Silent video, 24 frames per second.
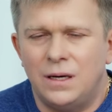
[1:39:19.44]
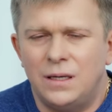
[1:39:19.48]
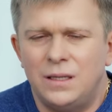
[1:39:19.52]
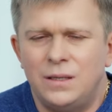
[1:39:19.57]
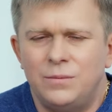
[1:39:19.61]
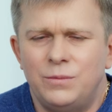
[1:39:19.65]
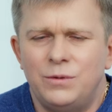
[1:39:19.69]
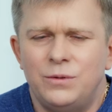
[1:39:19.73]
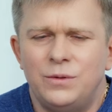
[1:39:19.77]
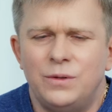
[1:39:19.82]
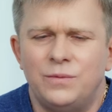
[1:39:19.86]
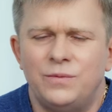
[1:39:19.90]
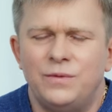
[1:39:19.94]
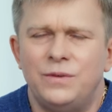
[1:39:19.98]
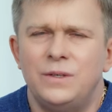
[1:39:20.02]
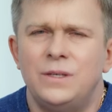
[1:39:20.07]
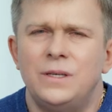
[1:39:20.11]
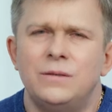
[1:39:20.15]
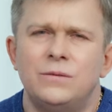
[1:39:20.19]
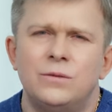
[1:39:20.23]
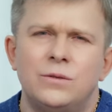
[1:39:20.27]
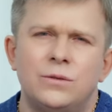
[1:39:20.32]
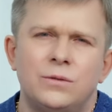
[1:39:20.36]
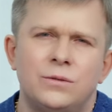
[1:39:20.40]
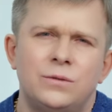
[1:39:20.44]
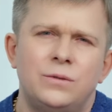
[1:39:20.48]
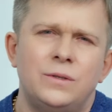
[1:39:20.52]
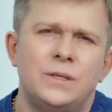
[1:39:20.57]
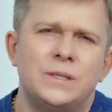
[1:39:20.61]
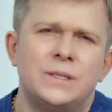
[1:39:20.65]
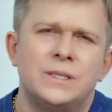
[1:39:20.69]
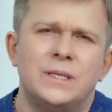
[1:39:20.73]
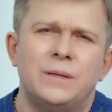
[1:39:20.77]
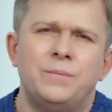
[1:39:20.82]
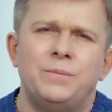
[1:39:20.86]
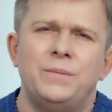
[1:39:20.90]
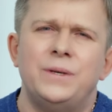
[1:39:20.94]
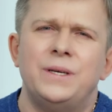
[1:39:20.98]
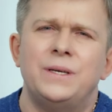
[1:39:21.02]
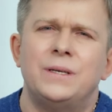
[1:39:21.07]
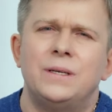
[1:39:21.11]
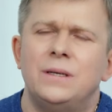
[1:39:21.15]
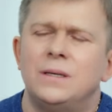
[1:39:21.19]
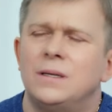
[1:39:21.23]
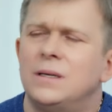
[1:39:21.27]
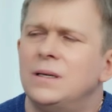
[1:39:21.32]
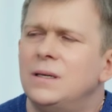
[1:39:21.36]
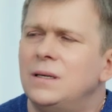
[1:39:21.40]
instead of seeing rivals
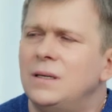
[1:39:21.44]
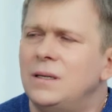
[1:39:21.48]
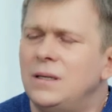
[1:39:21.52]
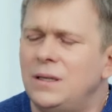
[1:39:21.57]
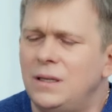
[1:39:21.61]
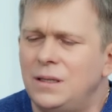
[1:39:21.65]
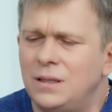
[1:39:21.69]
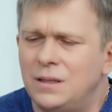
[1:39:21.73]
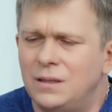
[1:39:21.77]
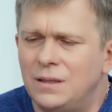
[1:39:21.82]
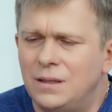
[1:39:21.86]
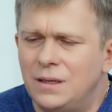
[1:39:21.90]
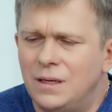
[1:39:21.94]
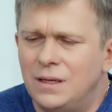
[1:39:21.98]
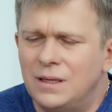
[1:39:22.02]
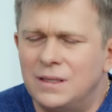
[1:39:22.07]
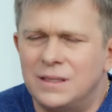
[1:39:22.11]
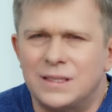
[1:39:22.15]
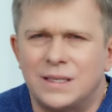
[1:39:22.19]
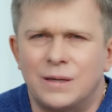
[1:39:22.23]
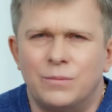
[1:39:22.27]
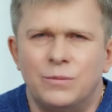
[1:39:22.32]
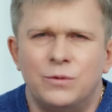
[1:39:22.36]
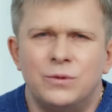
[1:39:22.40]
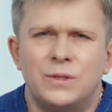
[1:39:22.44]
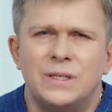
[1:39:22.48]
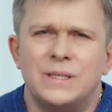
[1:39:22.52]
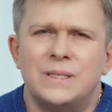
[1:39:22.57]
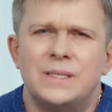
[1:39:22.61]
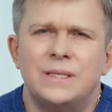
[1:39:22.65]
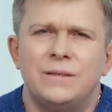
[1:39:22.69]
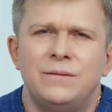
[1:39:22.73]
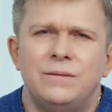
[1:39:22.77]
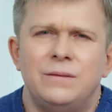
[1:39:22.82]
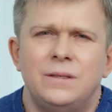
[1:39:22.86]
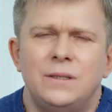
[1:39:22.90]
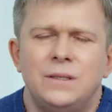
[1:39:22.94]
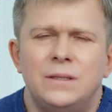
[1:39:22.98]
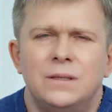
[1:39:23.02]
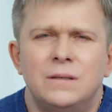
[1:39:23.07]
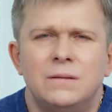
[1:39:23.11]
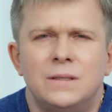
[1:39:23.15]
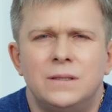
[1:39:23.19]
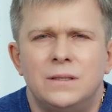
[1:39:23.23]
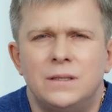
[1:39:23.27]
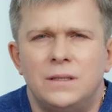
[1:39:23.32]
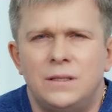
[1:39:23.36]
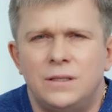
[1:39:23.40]
in each other, or envy someone,
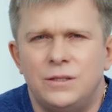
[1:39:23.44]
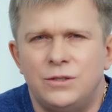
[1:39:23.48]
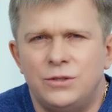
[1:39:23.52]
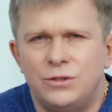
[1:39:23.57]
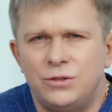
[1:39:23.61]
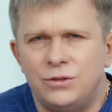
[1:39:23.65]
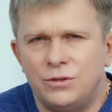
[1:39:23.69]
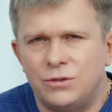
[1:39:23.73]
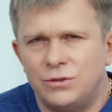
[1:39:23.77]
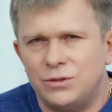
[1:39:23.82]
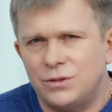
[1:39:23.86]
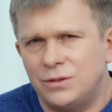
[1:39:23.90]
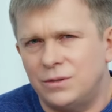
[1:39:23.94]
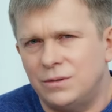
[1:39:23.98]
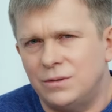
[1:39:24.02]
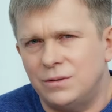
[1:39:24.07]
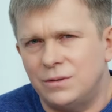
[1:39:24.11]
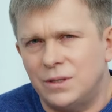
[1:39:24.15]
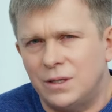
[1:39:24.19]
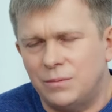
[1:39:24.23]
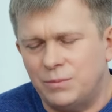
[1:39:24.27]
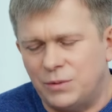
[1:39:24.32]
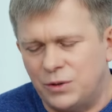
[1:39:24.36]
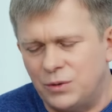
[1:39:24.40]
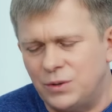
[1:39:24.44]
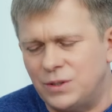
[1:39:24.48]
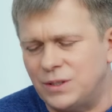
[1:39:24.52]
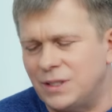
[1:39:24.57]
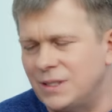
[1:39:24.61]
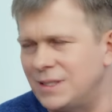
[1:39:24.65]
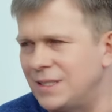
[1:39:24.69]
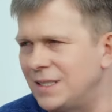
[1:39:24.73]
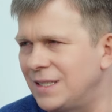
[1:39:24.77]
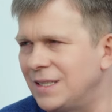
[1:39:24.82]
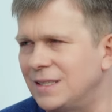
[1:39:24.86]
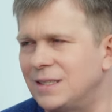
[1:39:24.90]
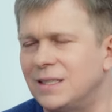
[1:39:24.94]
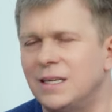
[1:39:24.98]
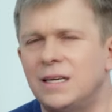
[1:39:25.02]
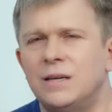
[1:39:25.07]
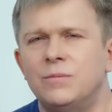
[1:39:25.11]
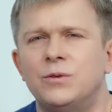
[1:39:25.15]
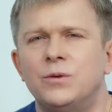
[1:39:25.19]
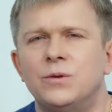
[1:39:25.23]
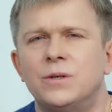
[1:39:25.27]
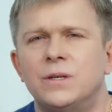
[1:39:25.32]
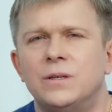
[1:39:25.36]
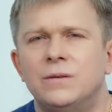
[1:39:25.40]
or something else. Let's just
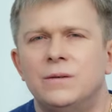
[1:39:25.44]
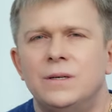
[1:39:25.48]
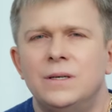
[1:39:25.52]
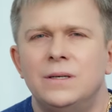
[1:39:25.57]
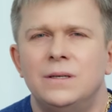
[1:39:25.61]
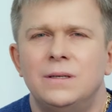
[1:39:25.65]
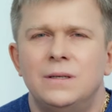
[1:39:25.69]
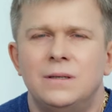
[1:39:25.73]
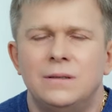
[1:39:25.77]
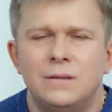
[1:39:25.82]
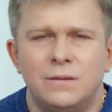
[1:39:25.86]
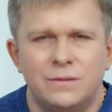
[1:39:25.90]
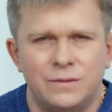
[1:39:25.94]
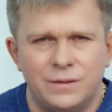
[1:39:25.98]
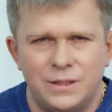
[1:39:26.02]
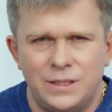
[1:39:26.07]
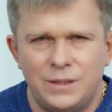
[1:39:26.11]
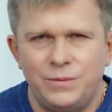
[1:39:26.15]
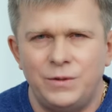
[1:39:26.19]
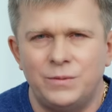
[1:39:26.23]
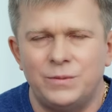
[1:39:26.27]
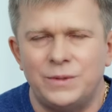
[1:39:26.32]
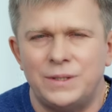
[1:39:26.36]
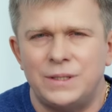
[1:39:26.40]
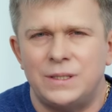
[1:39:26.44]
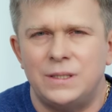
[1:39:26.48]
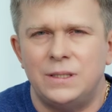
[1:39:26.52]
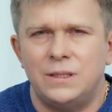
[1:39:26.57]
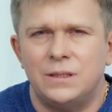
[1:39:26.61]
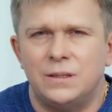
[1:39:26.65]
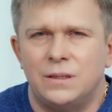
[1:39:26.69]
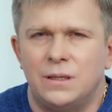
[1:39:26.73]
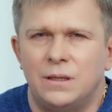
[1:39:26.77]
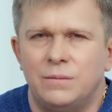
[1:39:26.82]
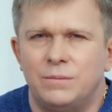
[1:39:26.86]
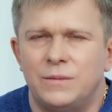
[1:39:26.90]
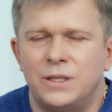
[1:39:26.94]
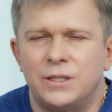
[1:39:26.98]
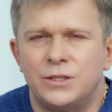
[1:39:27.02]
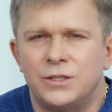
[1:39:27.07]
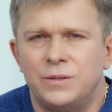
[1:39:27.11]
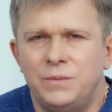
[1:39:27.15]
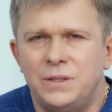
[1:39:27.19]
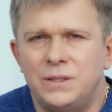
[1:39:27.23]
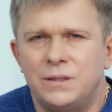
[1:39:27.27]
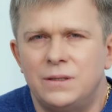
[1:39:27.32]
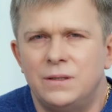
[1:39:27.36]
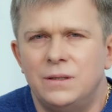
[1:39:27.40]
roll up our sleeves, go ahead,
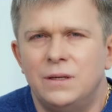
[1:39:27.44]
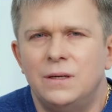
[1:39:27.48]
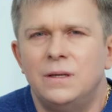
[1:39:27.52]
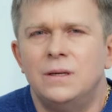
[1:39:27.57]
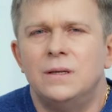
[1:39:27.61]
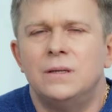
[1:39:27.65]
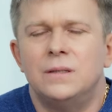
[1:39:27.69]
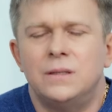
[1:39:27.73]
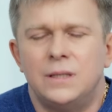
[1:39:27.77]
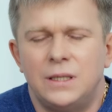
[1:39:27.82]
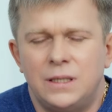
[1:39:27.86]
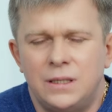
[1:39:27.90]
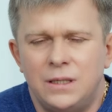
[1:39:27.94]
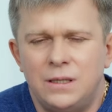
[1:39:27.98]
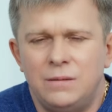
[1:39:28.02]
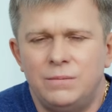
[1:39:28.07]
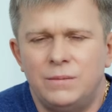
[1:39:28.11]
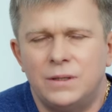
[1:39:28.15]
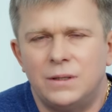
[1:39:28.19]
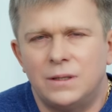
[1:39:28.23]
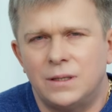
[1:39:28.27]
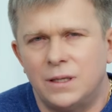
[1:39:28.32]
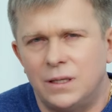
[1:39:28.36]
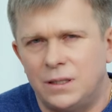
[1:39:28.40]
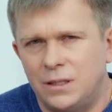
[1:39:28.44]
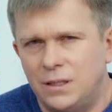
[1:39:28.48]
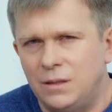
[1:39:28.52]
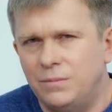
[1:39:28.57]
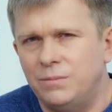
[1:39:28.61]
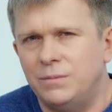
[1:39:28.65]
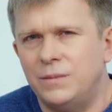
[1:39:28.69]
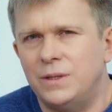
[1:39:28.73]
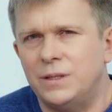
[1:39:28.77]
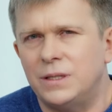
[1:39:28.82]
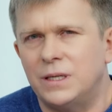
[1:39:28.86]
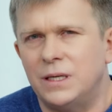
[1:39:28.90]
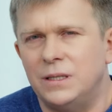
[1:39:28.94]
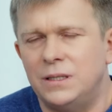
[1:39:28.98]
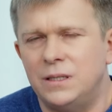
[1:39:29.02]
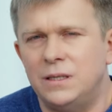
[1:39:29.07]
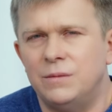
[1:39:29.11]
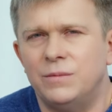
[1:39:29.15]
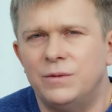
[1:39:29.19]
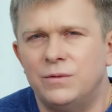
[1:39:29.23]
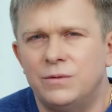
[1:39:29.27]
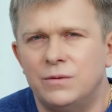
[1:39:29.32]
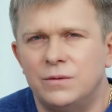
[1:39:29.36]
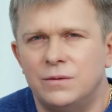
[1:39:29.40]
and make our world such
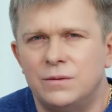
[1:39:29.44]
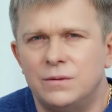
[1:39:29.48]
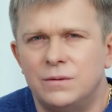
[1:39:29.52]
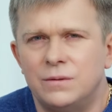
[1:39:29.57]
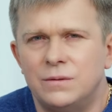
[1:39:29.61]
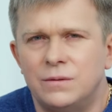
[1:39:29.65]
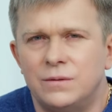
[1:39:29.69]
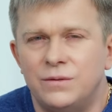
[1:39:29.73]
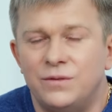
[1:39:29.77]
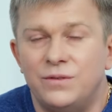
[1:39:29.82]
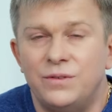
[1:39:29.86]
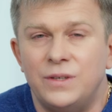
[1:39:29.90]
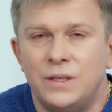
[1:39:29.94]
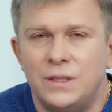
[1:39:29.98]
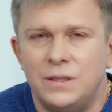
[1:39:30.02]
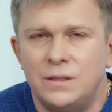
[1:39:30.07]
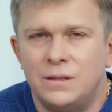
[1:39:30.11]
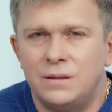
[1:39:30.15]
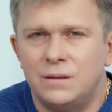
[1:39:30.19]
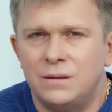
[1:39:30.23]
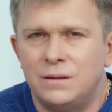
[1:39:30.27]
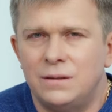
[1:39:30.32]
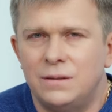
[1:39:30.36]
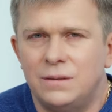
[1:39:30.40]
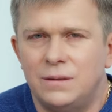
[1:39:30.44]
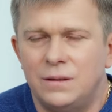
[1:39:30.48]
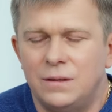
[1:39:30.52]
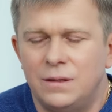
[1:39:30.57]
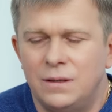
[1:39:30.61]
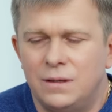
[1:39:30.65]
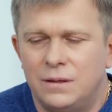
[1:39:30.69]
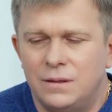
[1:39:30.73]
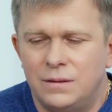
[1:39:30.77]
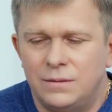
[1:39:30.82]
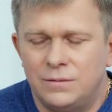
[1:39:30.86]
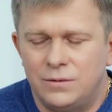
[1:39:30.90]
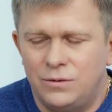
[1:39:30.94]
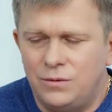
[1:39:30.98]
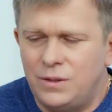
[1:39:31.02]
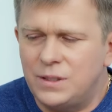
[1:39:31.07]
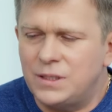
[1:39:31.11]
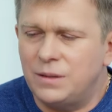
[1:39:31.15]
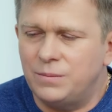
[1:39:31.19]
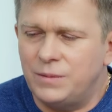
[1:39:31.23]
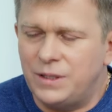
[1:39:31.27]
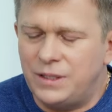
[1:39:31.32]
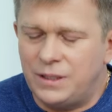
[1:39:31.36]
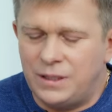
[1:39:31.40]
as we want to see it.
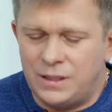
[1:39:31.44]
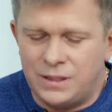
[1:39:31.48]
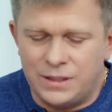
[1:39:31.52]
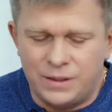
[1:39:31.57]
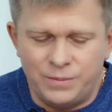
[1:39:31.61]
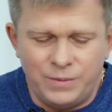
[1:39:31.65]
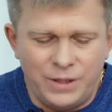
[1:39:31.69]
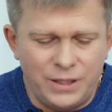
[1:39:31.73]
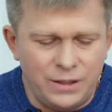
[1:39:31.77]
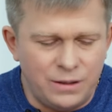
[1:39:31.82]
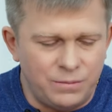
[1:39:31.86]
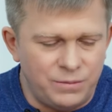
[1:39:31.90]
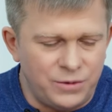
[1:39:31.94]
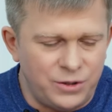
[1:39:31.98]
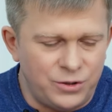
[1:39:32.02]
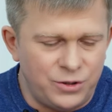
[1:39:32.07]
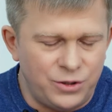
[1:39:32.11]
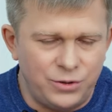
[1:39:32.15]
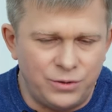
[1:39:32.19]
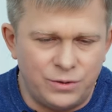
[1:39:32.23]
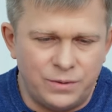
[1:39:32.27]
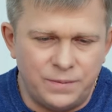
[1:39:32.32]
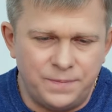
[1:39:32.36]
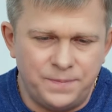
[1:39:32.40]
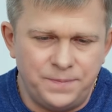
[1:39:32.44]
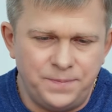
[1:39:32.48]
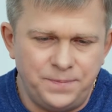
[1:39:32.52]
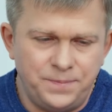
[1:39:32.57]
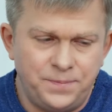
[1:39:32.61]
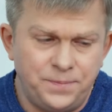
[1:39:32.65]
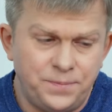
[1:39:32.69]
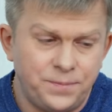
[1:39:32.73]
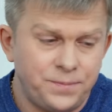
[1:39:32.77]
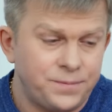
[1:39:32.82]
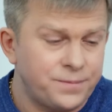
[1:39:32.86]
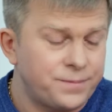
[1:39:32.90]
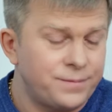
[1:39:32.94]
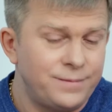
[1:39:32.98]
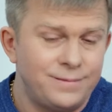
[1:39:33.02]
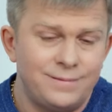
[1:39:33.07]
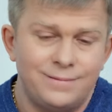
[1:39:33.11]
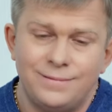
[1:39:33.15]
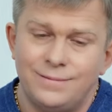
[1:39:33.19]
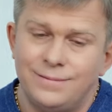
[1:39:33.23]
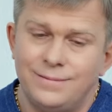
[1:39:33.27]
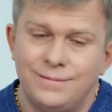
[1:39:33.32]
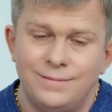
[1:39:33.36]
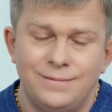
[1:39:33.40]
But if we don't change anything,
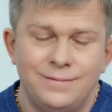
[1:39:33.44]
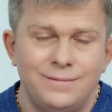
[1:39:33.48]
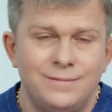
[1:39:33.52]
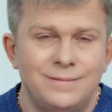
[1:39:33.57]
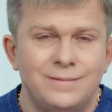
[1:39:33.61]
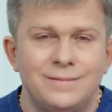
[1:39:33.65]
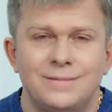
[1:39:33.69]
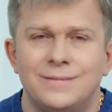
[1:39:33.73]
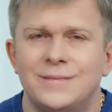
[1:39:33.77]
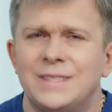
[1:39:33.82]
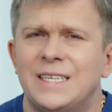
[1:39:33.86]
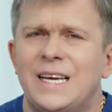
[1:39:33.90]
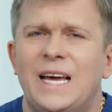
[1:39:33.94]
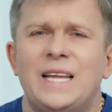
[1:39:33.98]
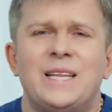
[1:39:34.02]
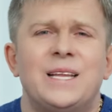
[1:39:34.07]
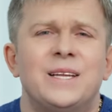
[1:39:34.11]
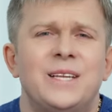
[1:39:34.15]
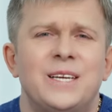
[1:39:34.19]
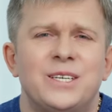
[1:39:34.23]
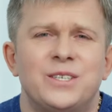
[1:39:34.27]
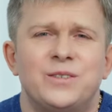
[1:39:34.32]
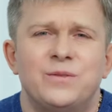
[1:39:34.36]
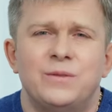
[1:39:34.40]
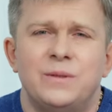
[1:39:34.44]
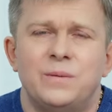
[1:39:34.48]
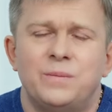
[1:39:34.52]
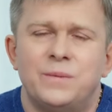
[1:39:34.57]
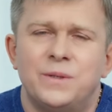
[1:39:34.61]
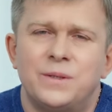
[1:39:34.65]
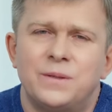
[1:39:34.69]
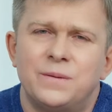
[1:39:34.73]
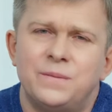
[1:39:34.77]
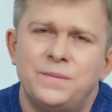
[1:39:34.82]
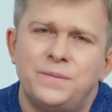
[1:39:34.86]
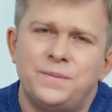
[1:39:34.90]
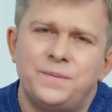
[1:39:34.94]
it's our choice,